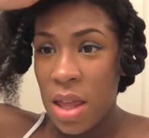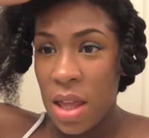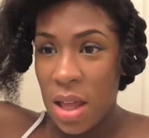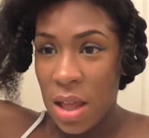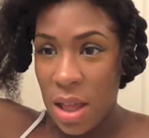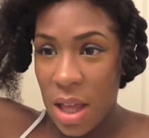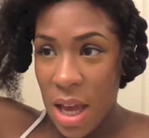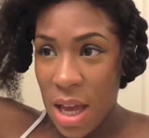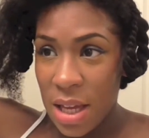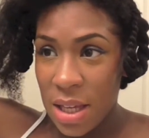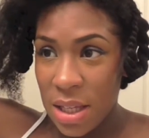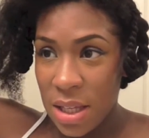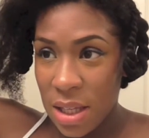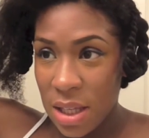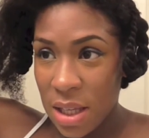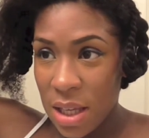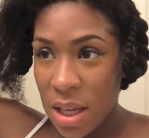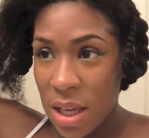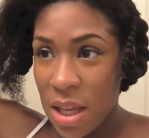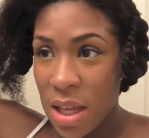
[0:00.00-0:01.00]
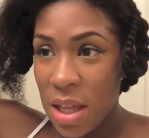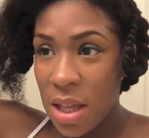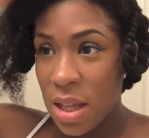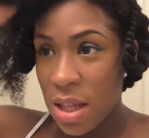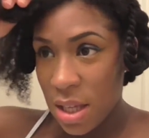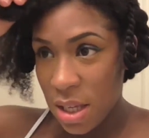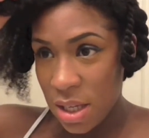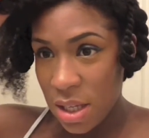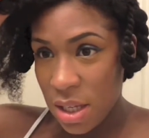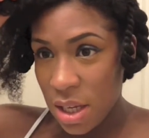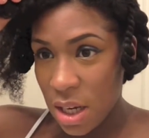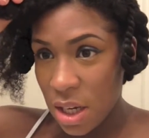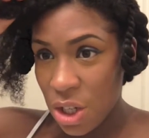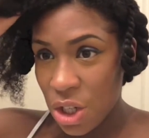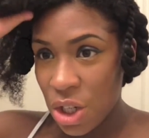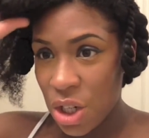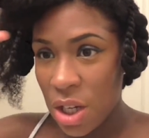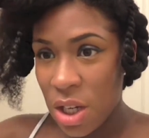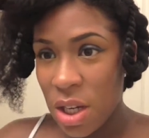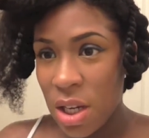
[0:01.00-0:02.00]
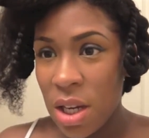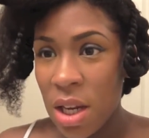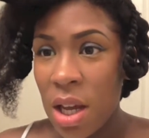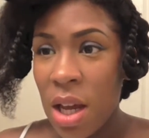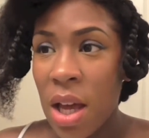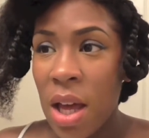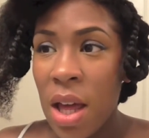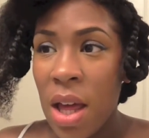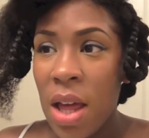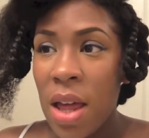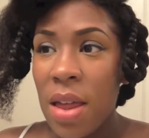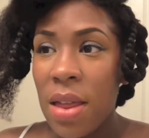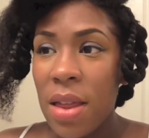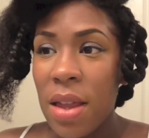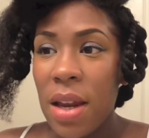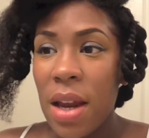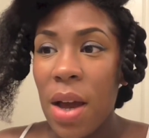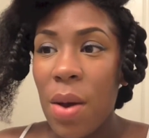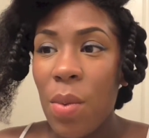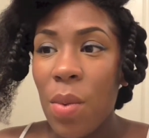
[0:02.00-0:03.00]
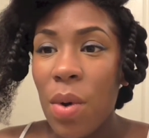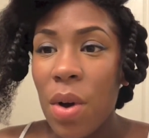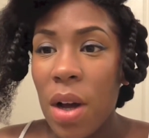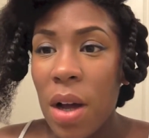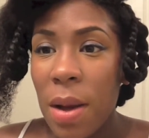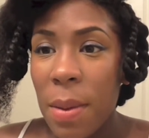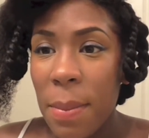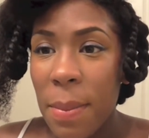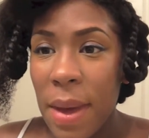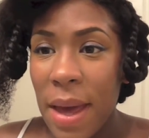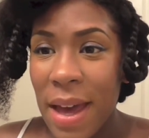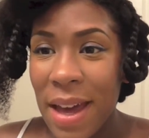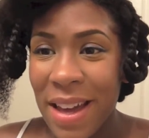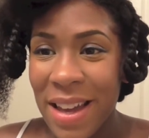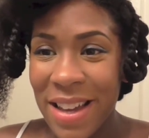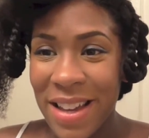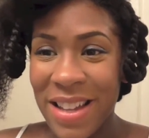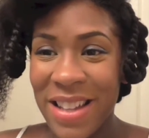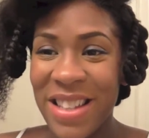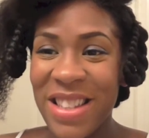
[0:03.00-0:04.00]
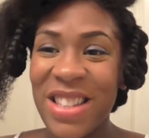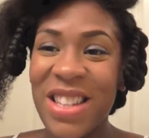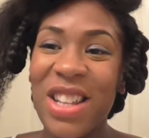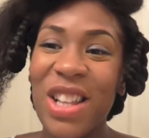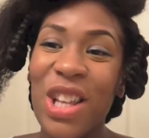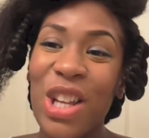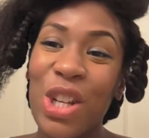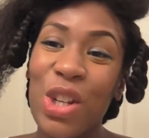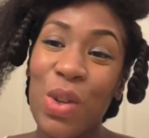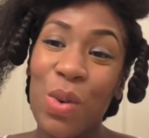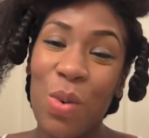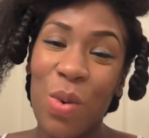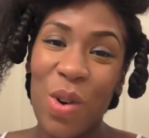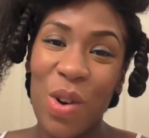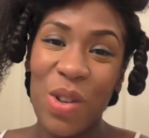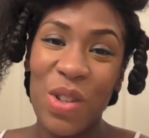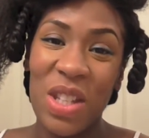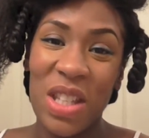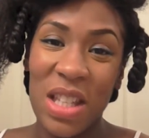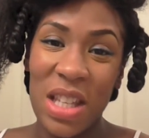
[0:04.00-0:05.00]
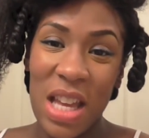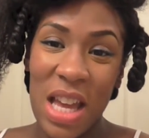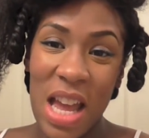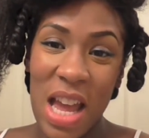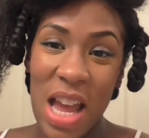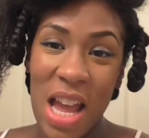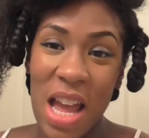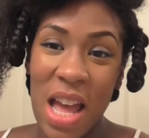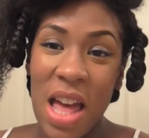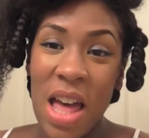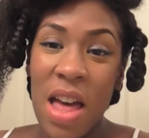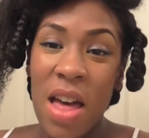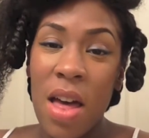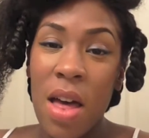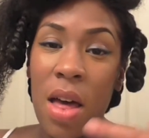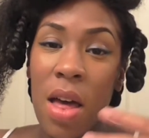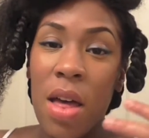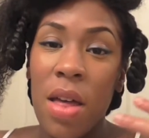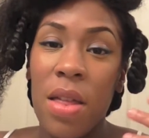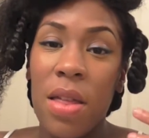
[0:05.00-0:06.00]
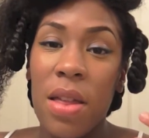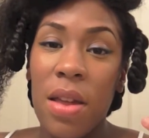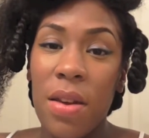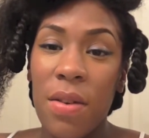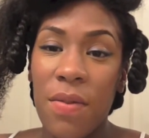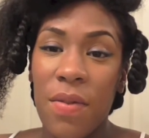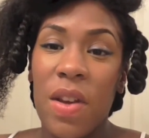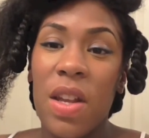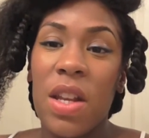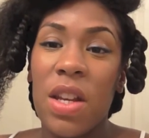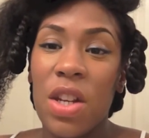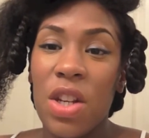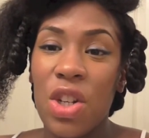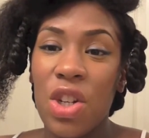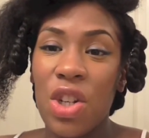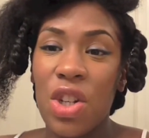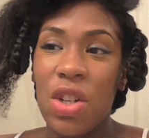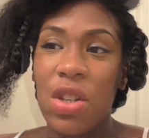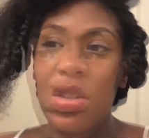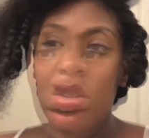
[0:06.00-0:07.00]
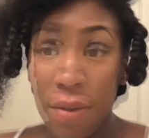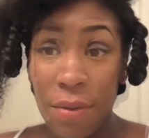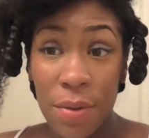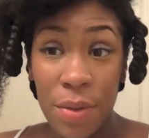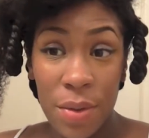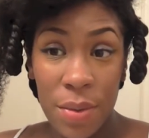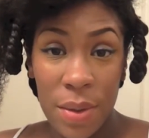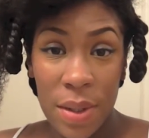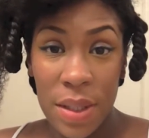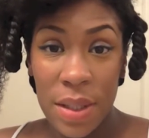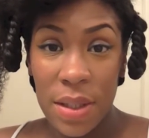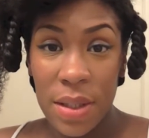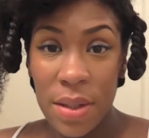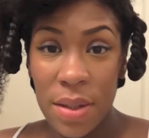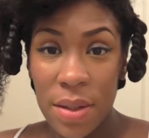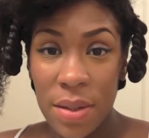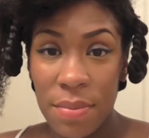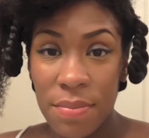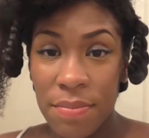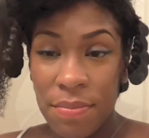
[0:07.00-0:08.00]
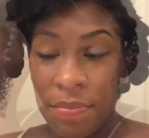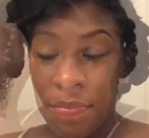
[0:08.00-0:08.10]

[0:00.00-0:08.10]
Then lastly, this section. Then I will come back to let you all see the finished set of twists.